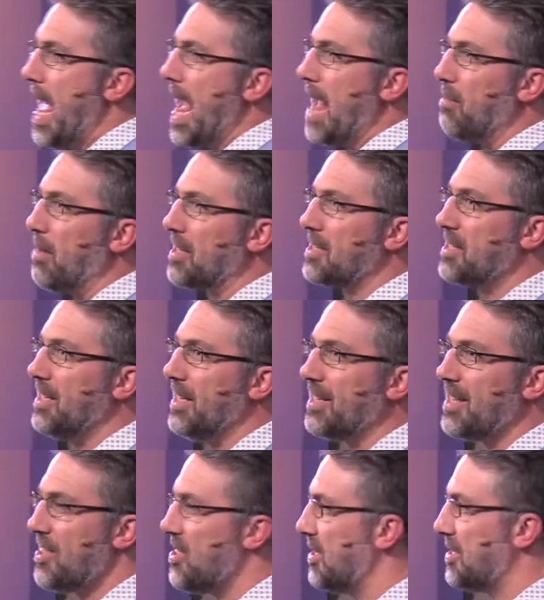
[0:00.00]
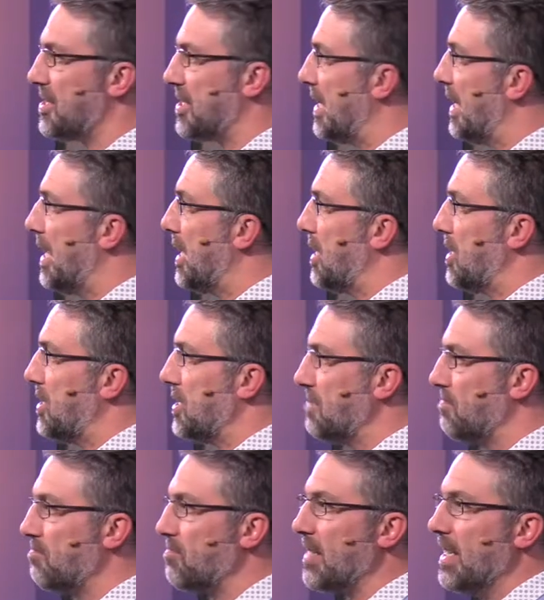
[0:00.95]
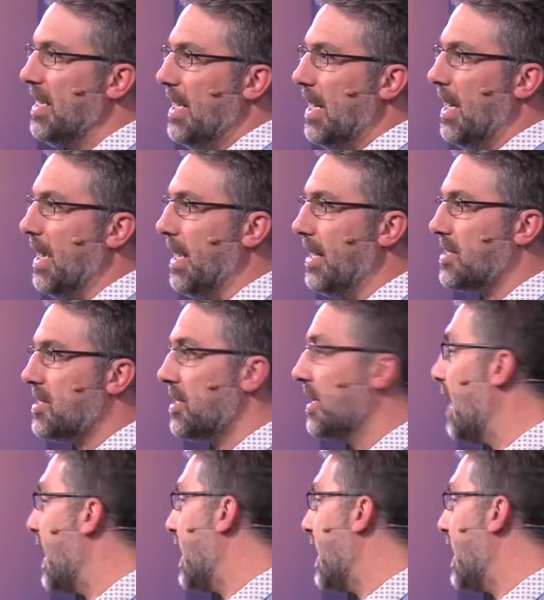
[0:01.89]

name, isn't it? The sluggard. Uh, it's the